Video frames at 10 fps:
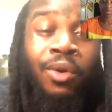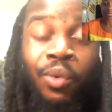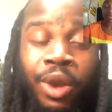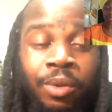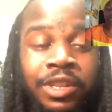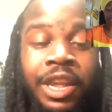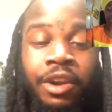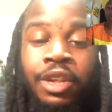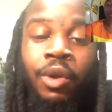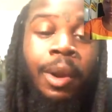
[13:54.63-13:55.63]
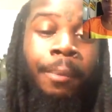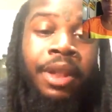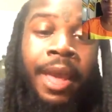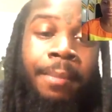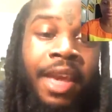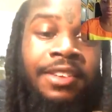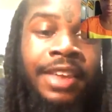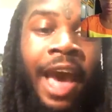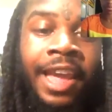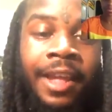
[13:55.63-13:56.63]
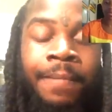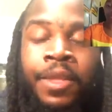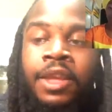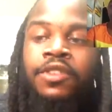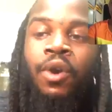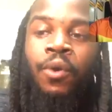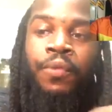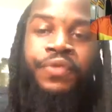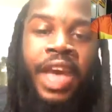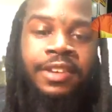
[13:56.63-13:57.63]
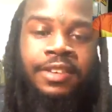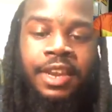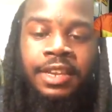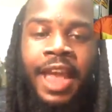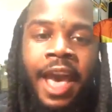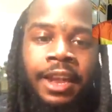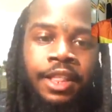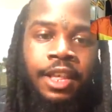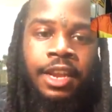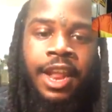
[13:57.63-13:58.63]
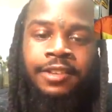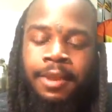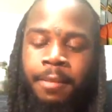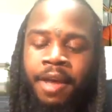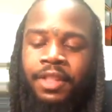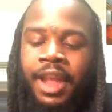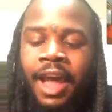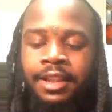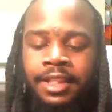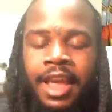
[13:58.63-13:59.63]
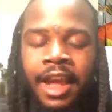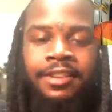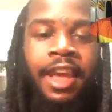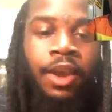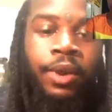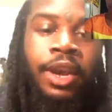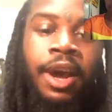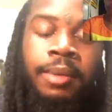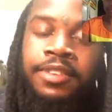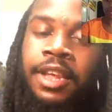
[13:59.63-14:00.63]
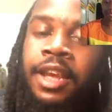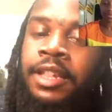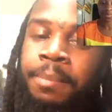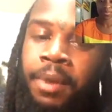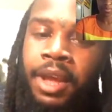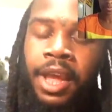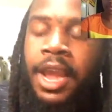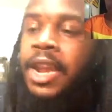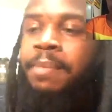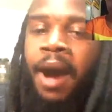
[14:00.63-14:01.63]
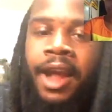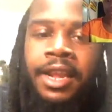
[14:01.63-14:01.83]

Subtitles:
was literally on a plant-based diet. So that's the analogy, and that's the methodology I take when it comes to healing anybody.